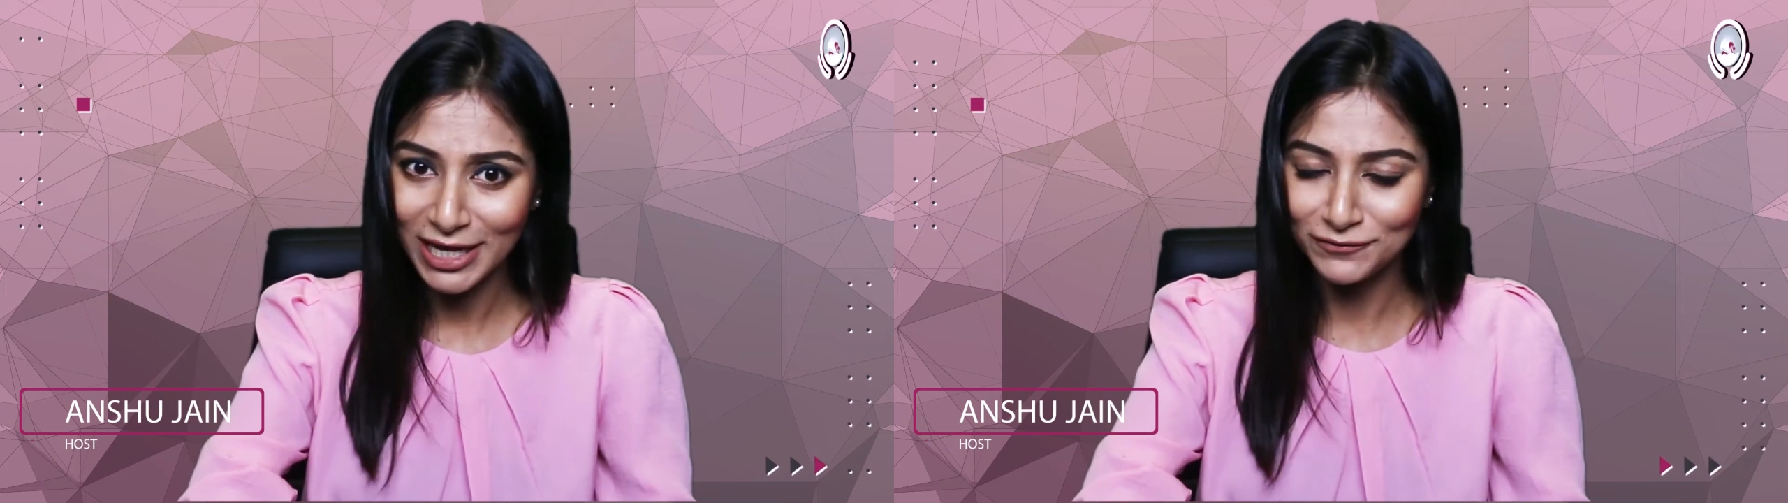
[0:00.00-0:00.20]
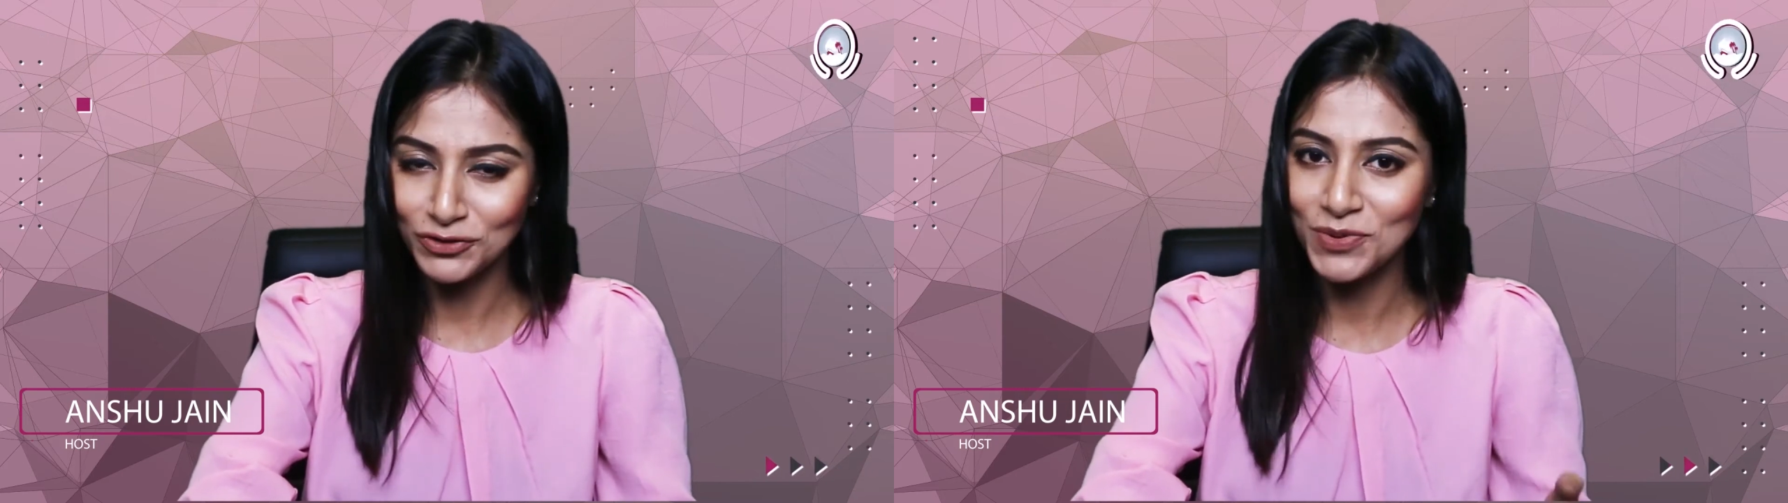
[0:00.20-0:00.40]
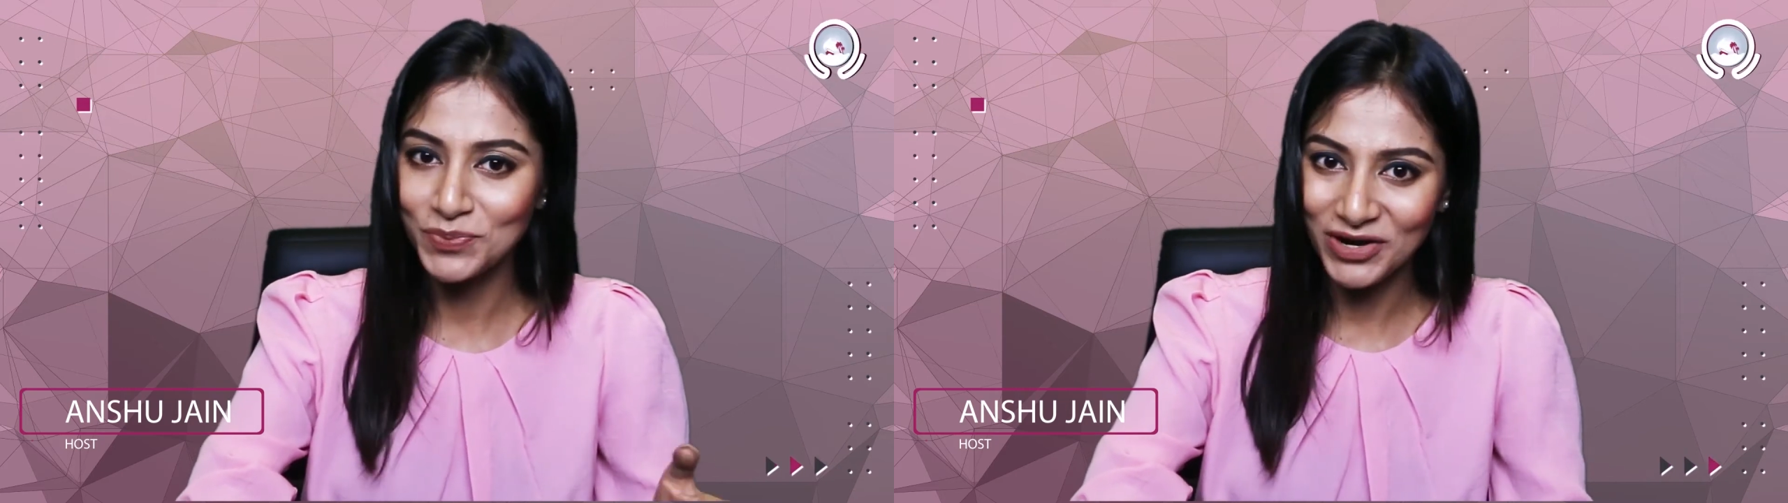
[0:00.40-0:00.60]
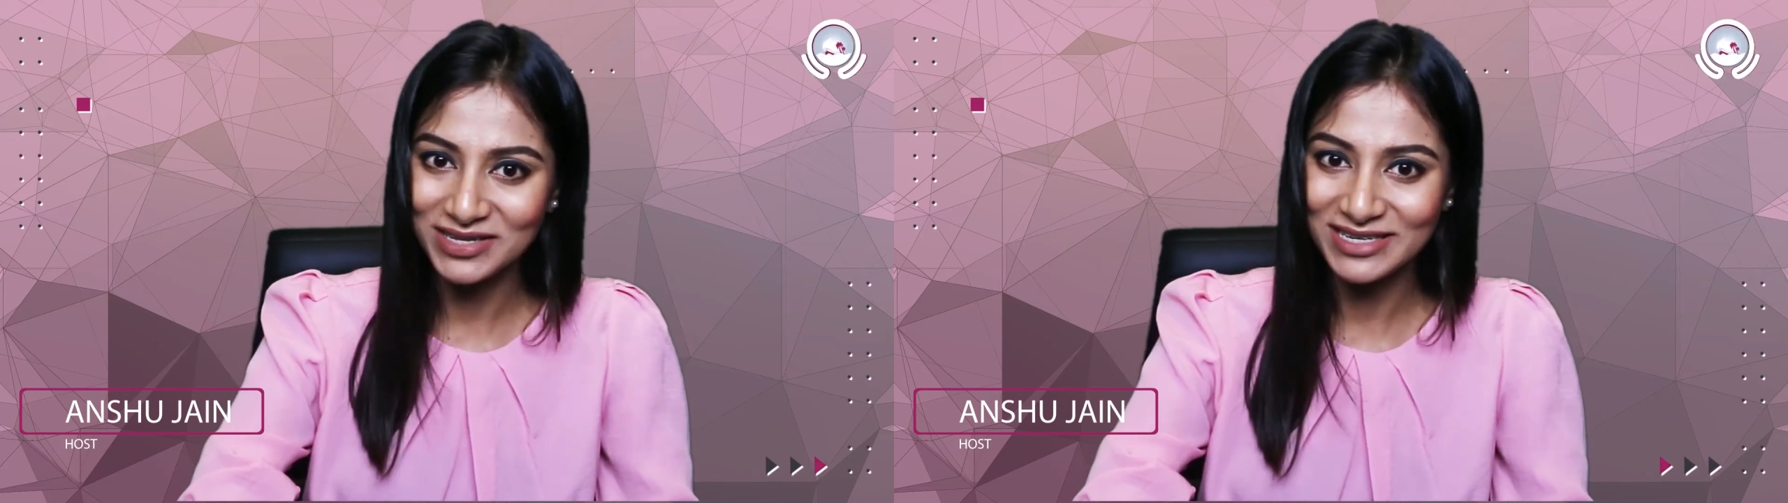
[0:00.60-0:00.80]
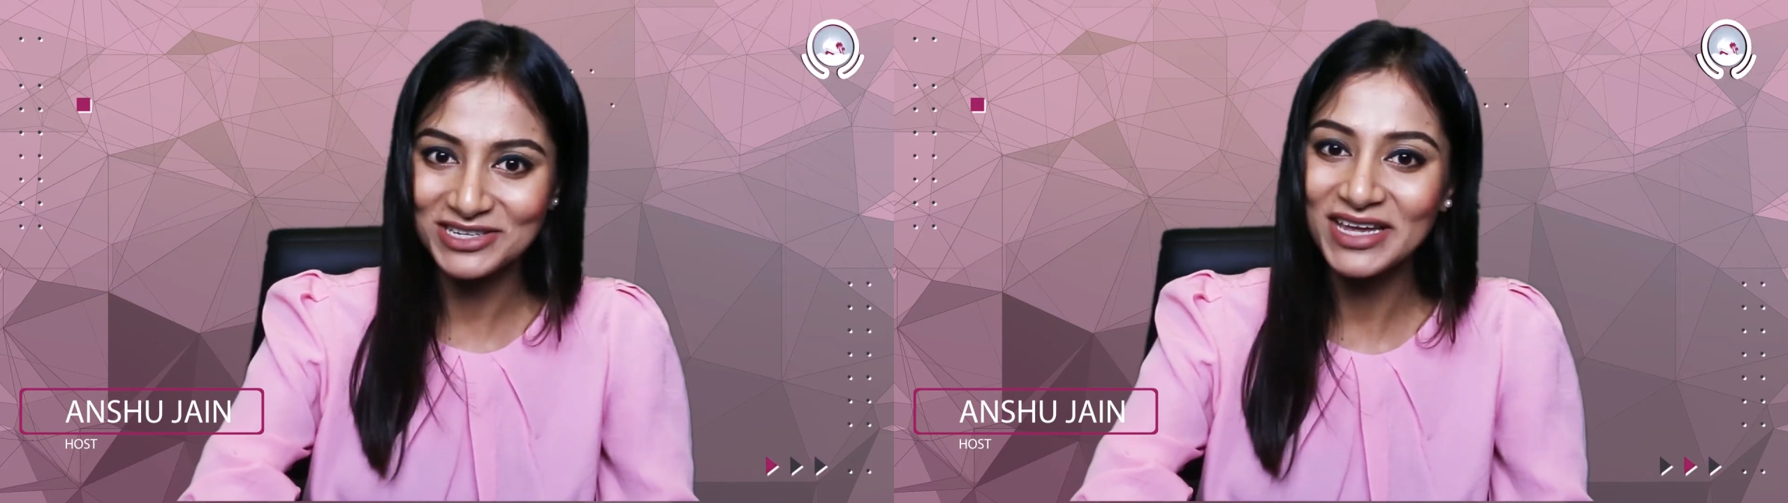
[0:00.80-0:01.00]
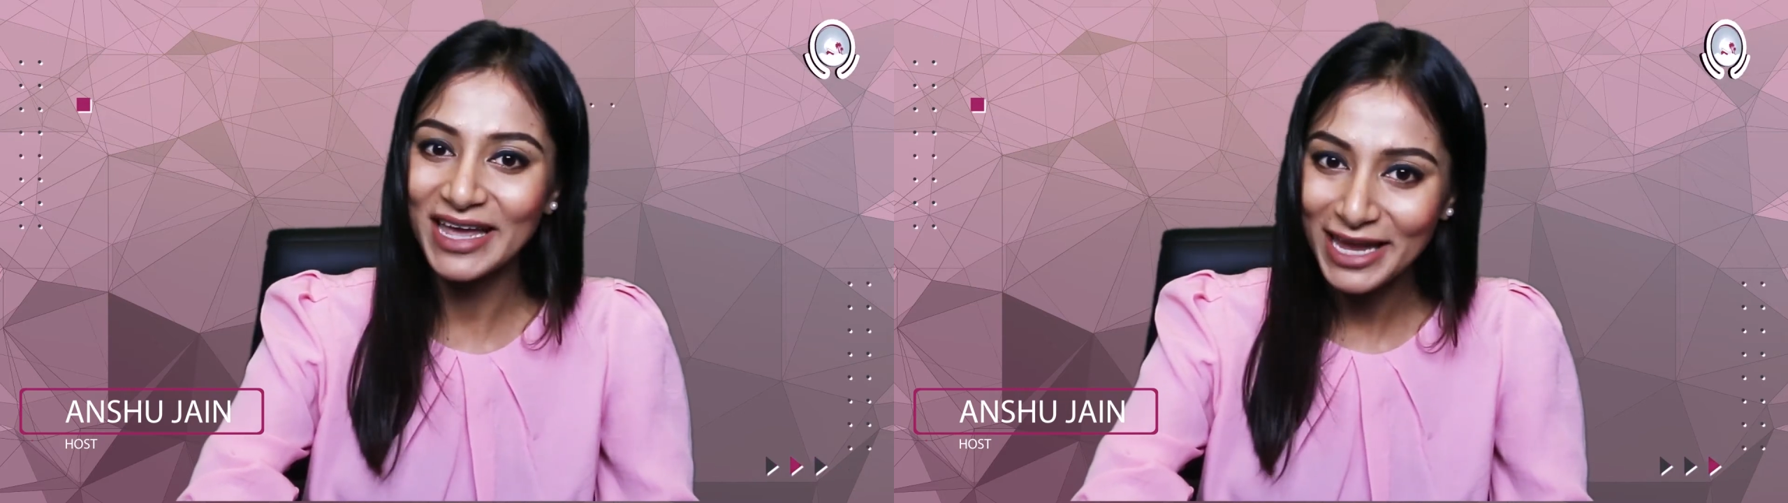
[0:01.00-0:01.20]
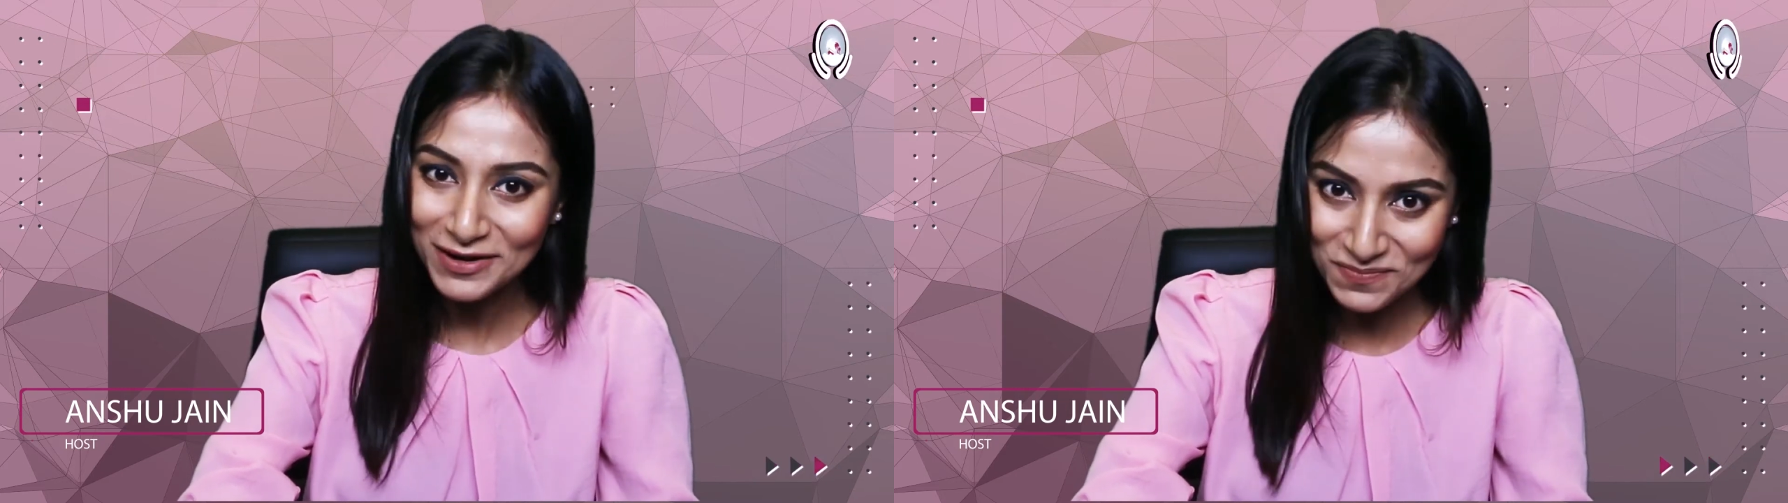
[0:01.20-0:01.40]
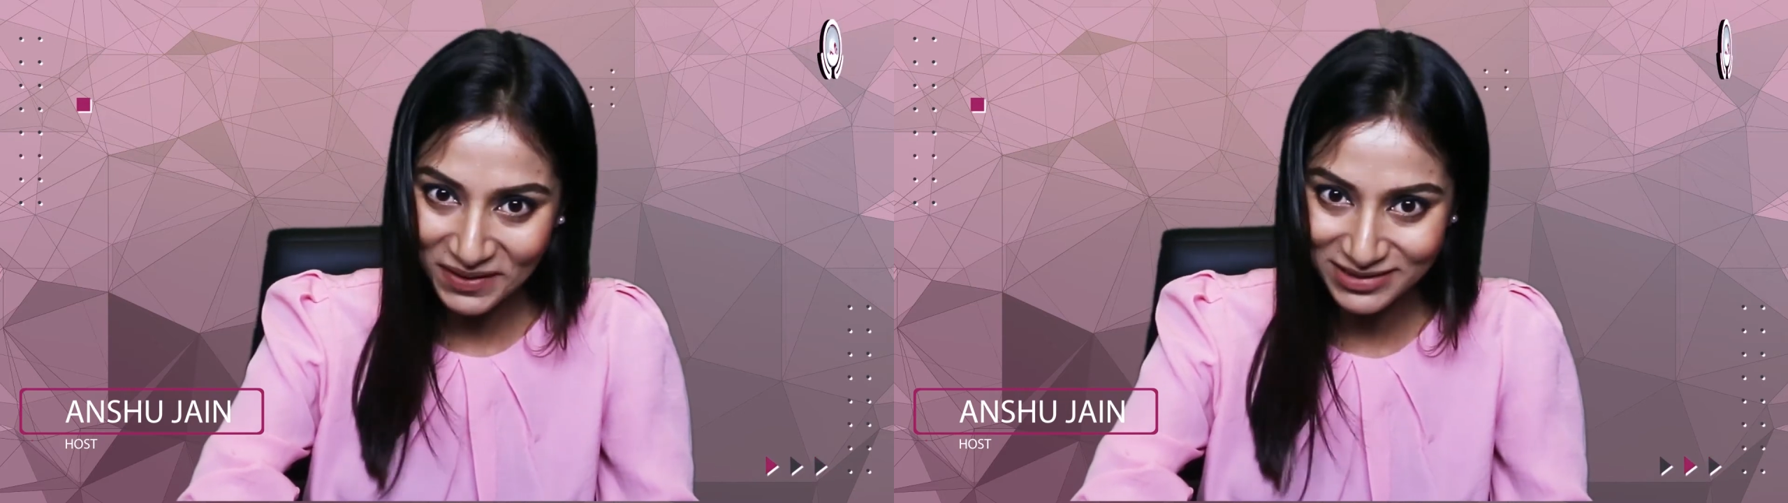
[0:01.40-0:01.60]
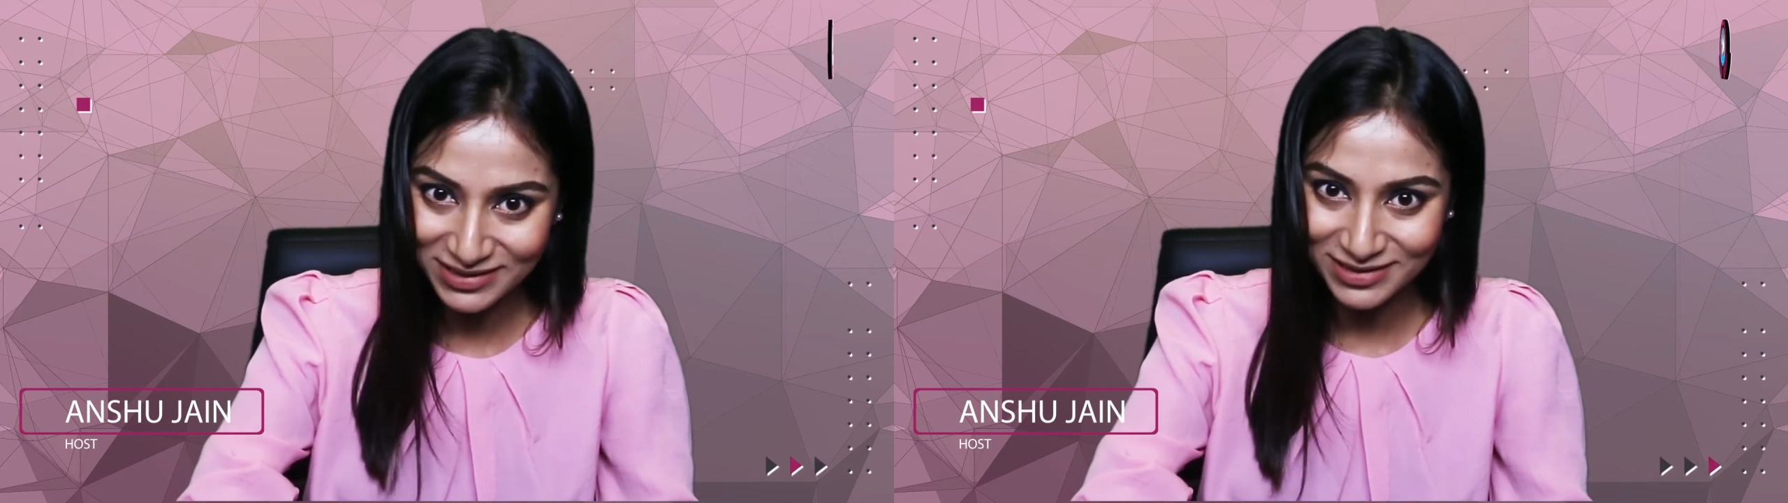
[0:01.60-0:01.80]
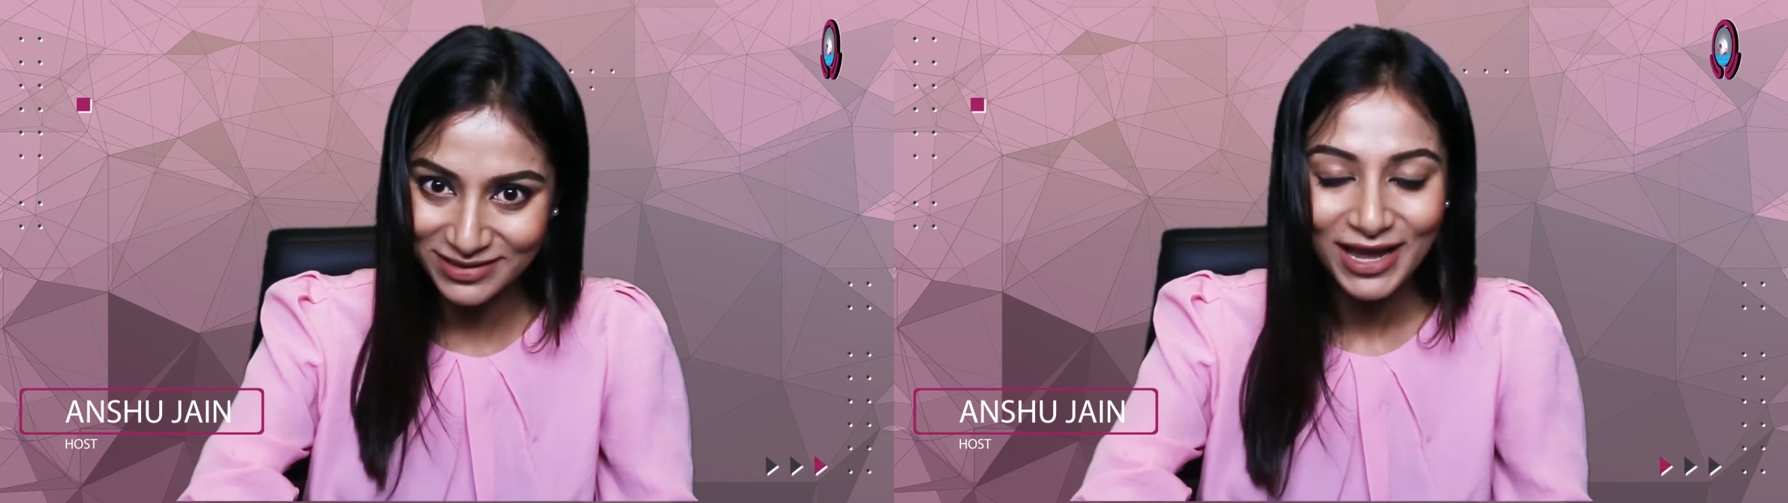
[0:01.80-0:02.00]
have to be present in
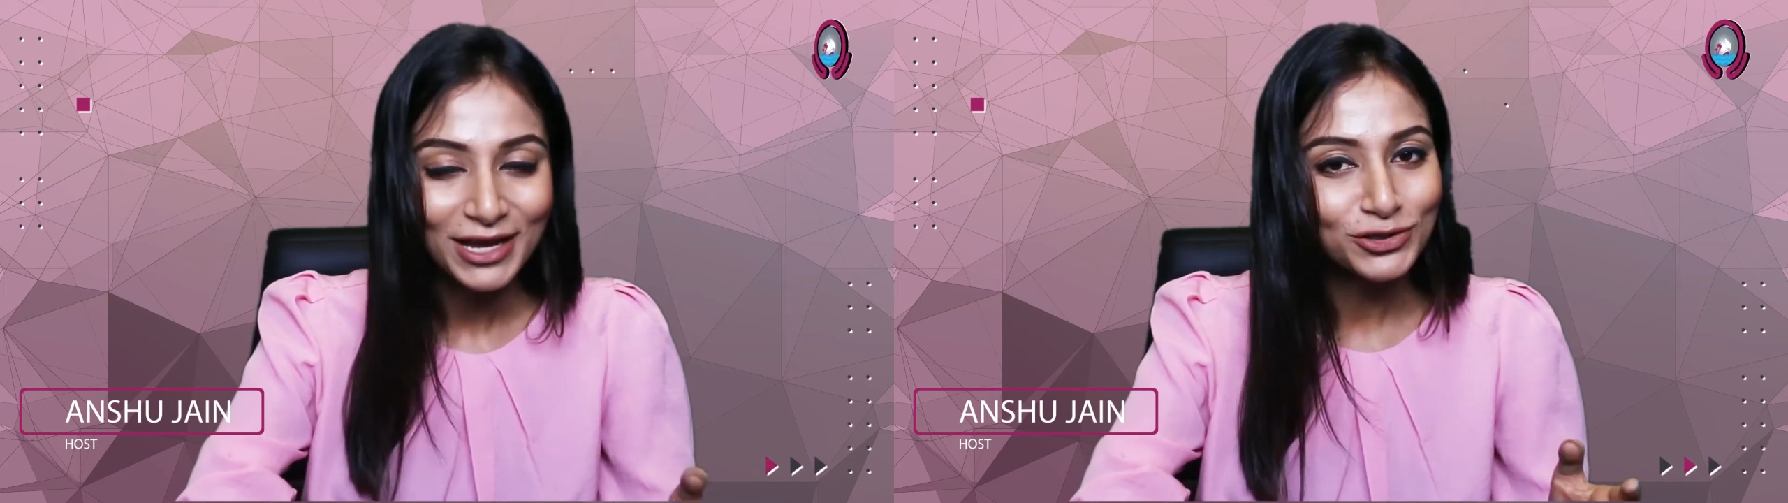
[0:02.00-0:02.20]
person